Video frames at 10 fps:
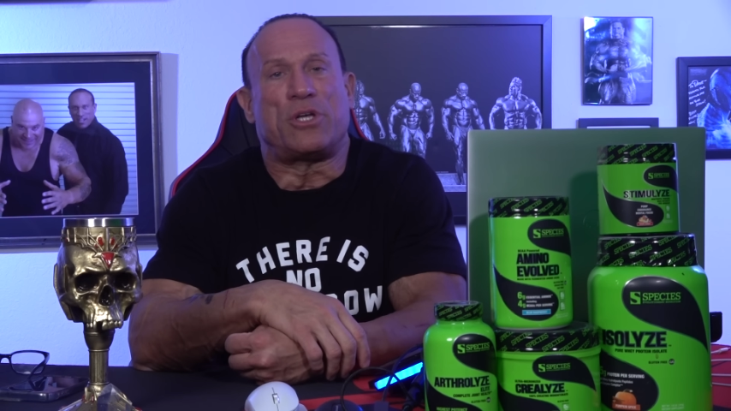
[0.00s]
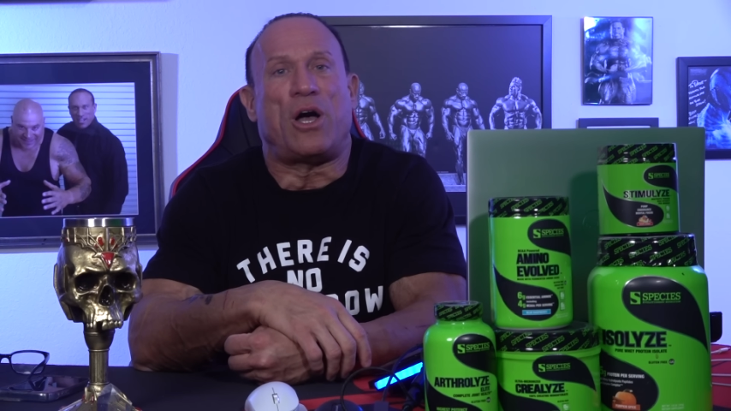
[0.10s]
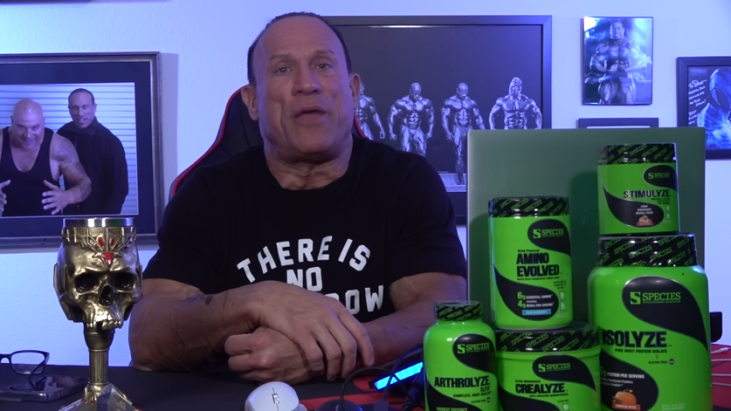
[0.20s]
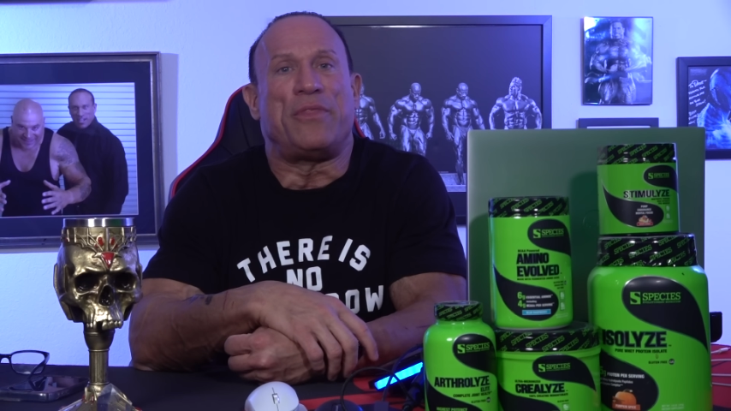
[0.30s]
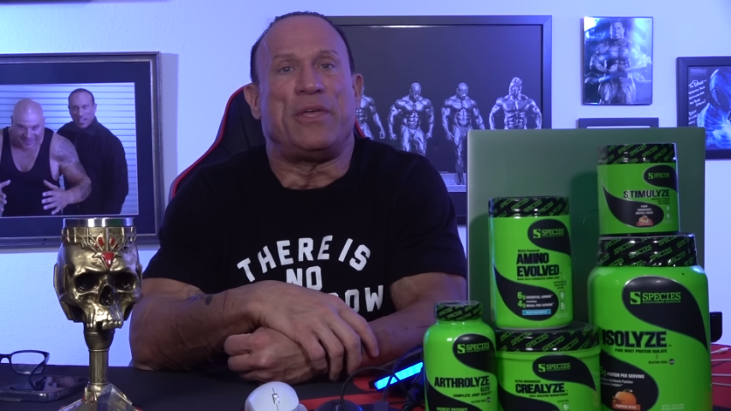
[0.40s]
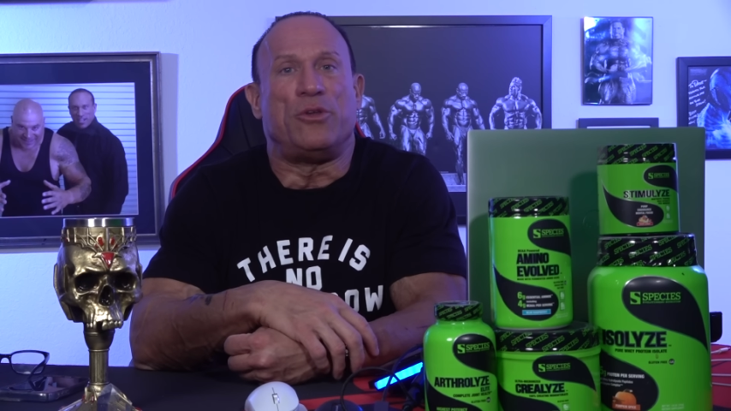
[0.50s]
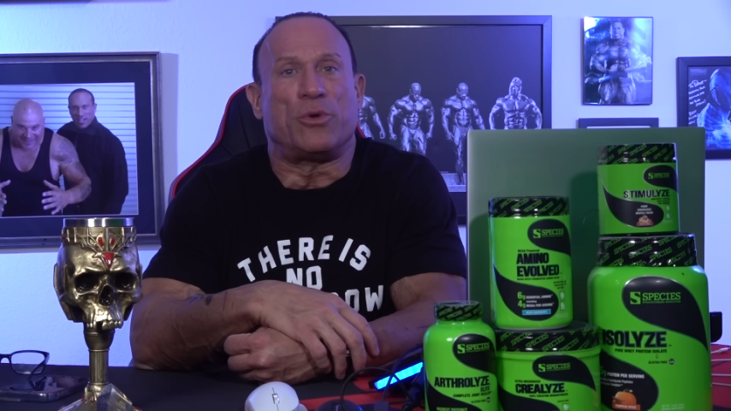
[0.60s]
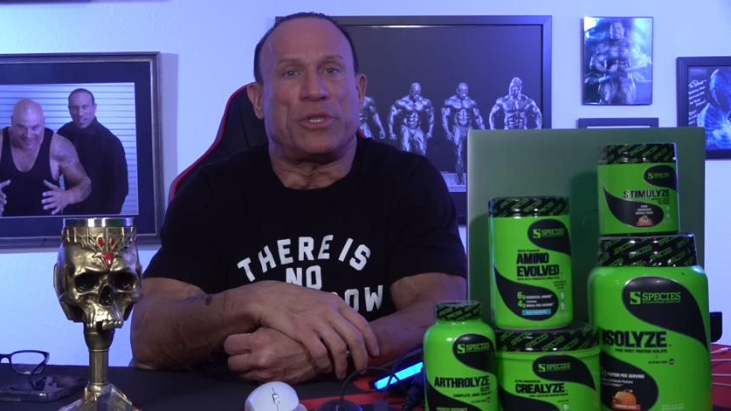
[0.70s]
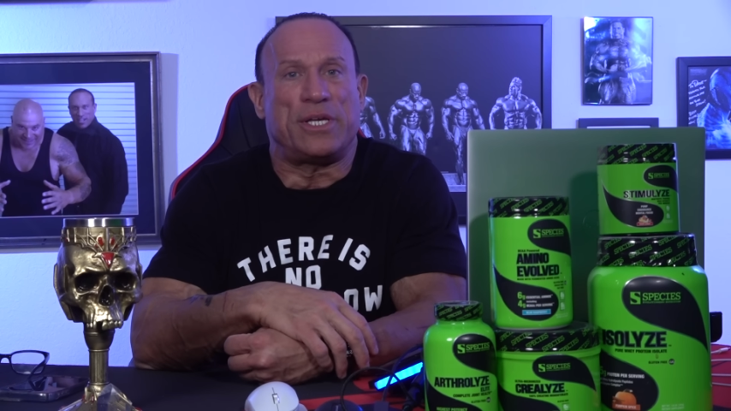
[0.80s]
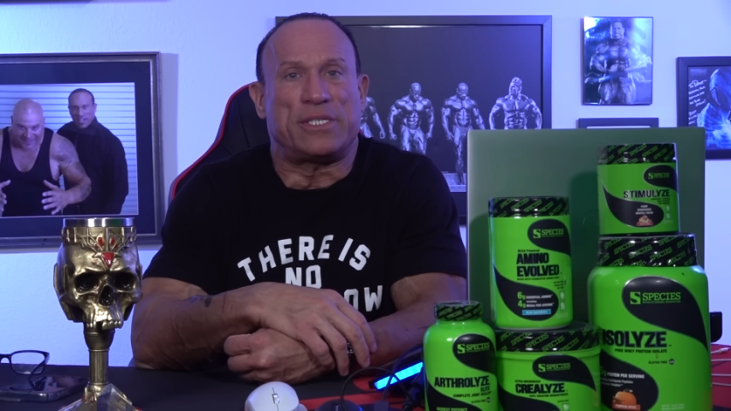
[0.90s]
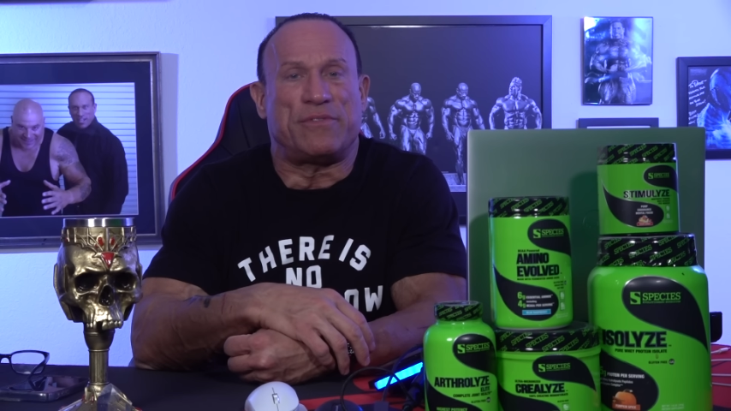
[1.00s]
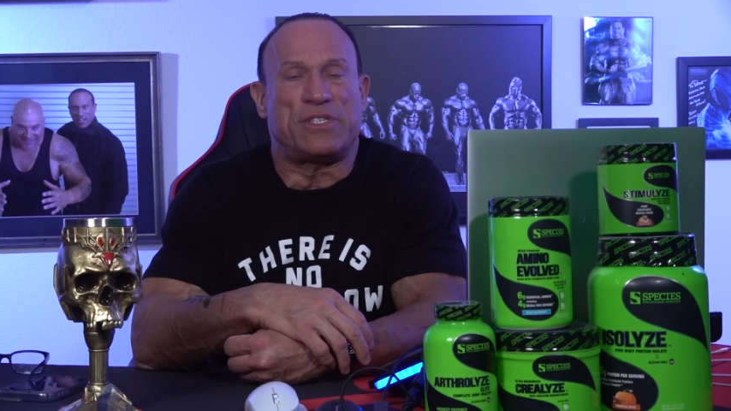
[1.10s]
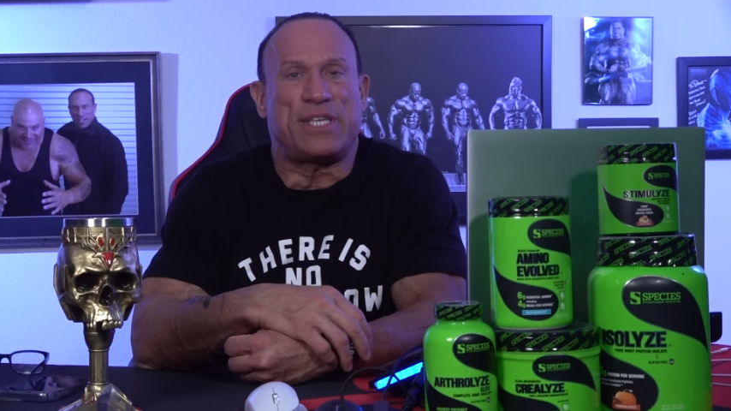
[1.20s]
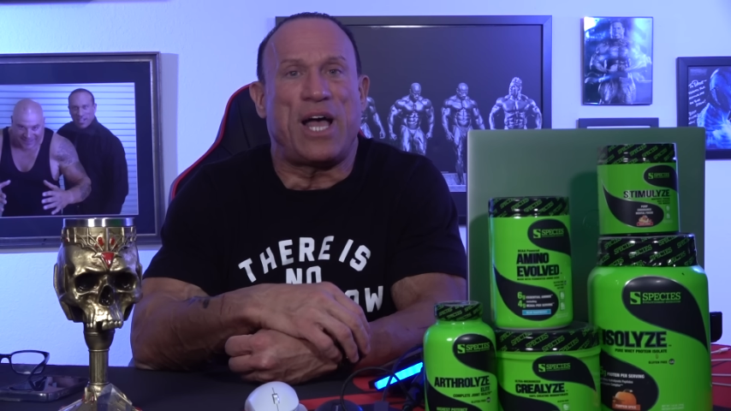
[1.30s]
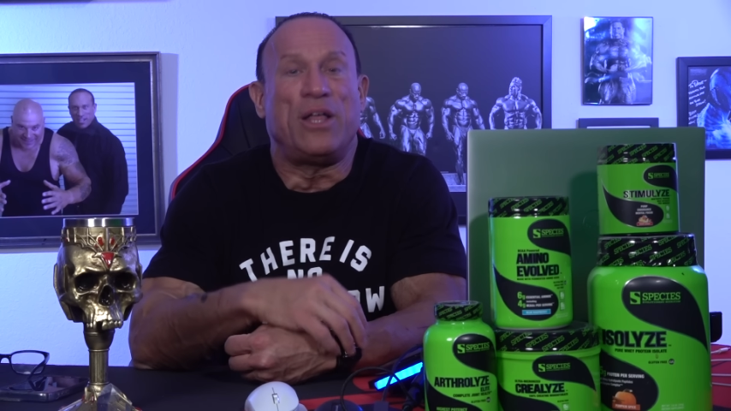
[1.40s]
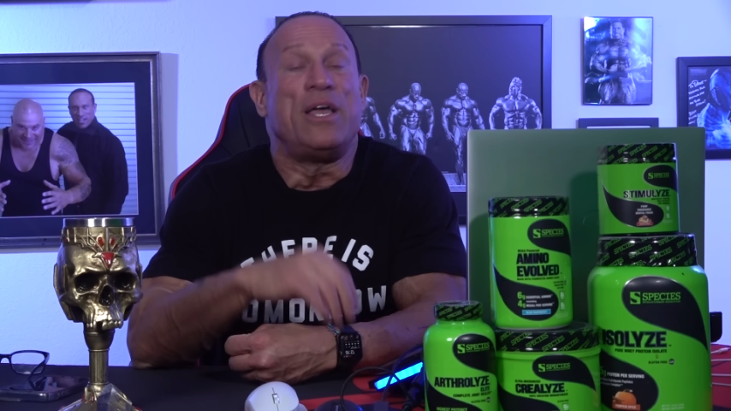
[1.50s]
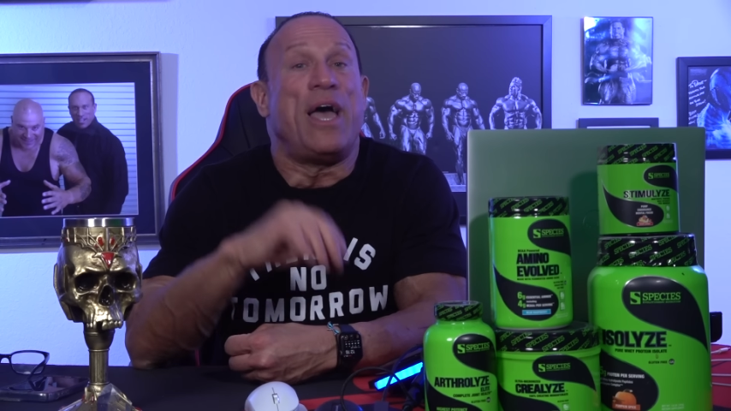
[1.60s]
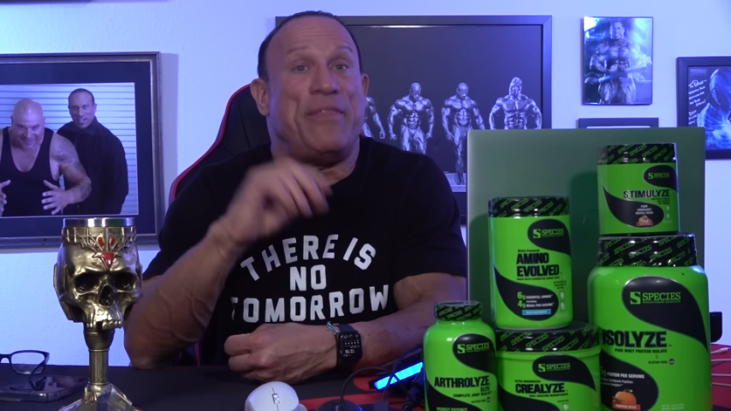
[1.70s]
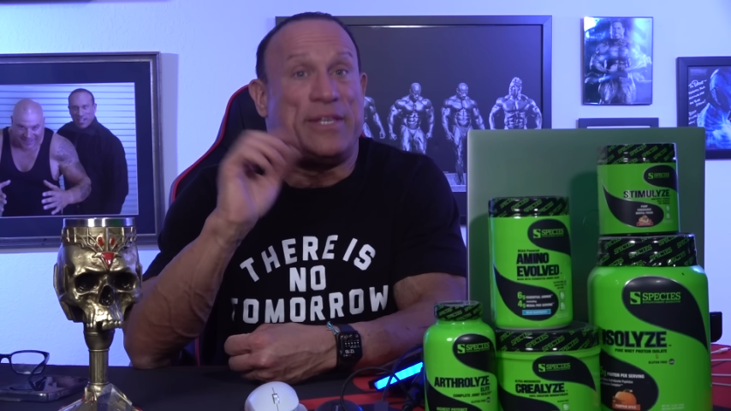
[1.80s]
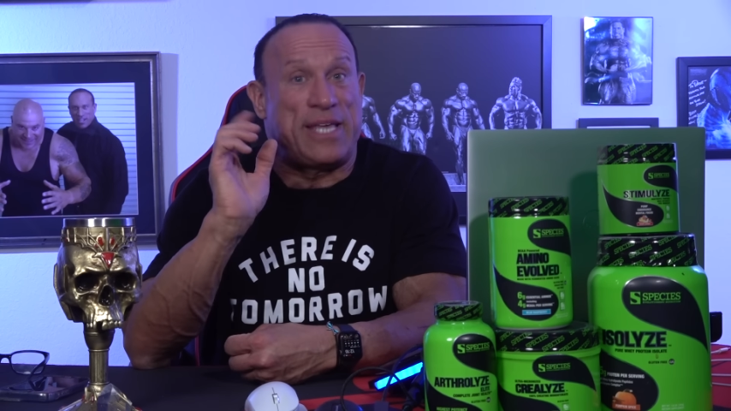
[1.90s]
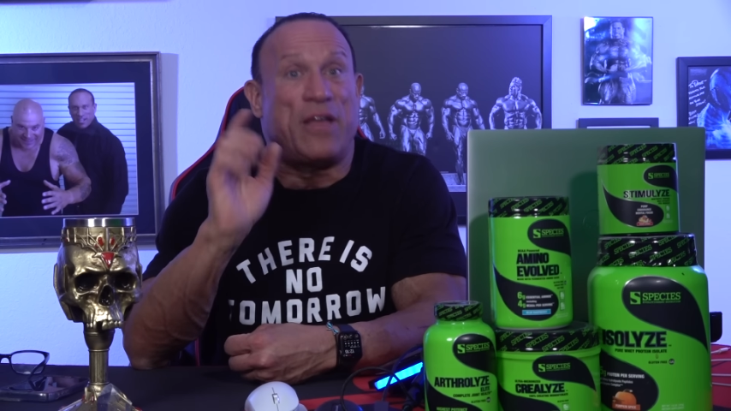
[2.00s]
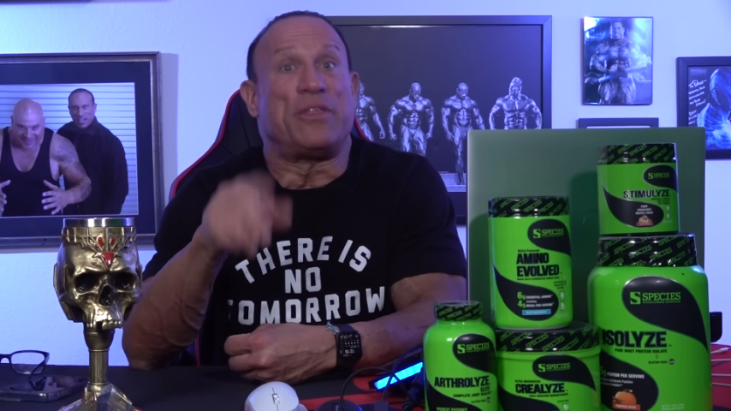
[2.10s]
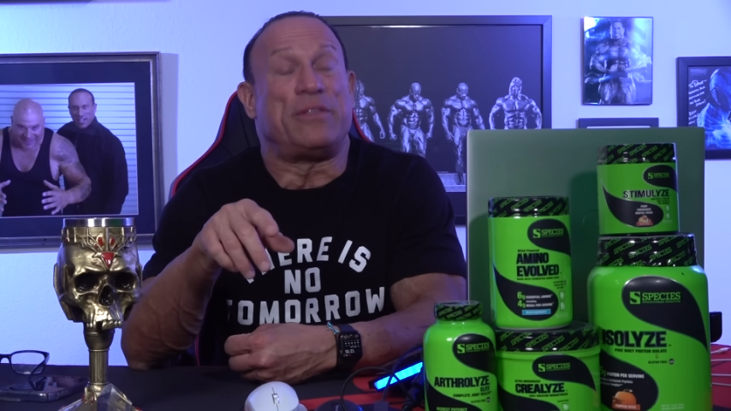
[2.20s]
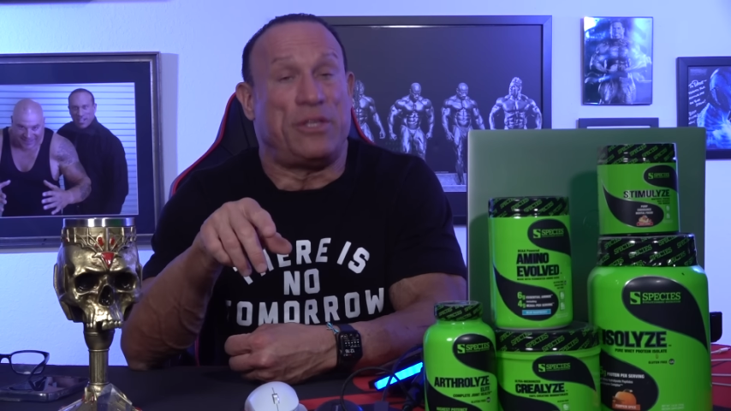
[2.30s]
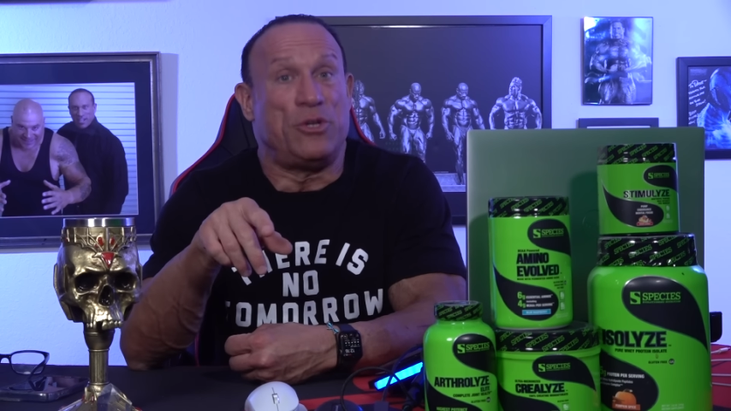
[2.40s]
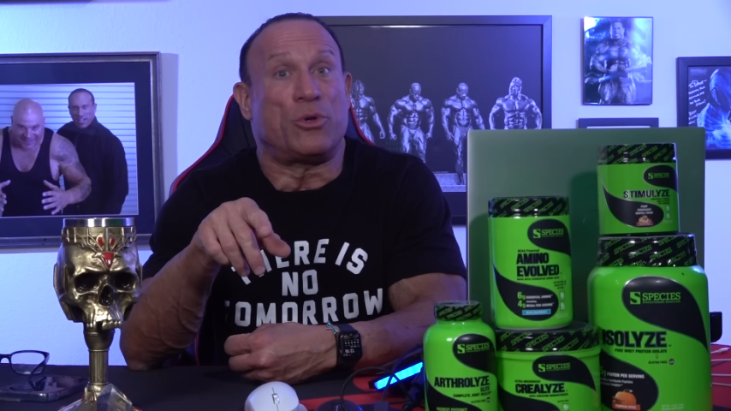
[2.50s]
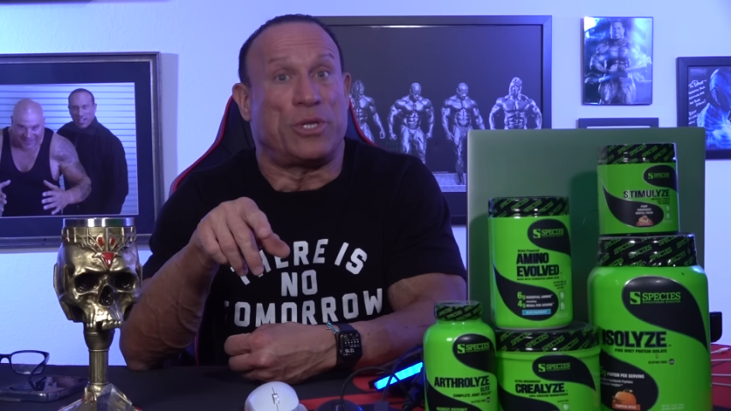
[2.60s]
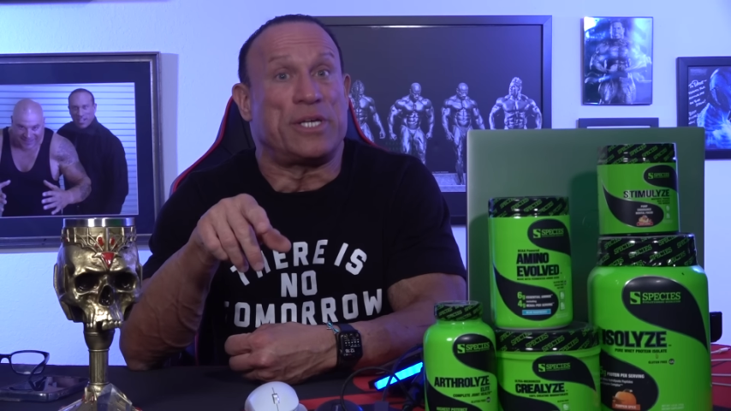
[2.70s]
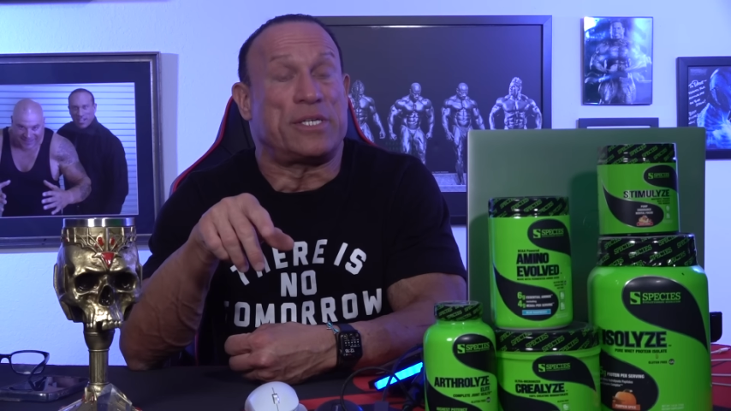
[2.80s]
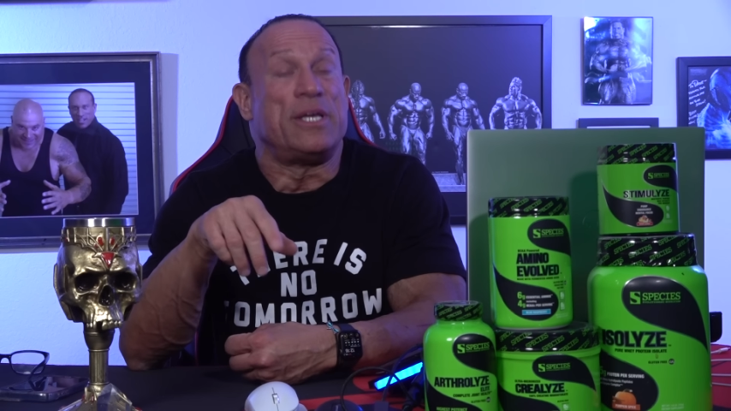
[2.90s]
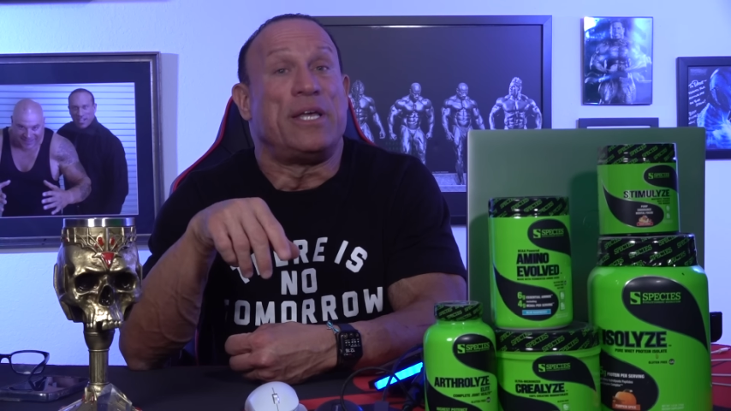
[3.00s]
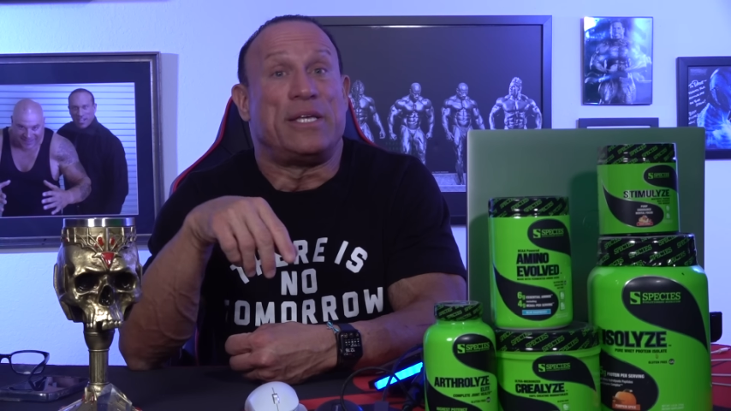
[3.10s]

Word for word: on the nucleus of the cell, and they tell the, the nucleus,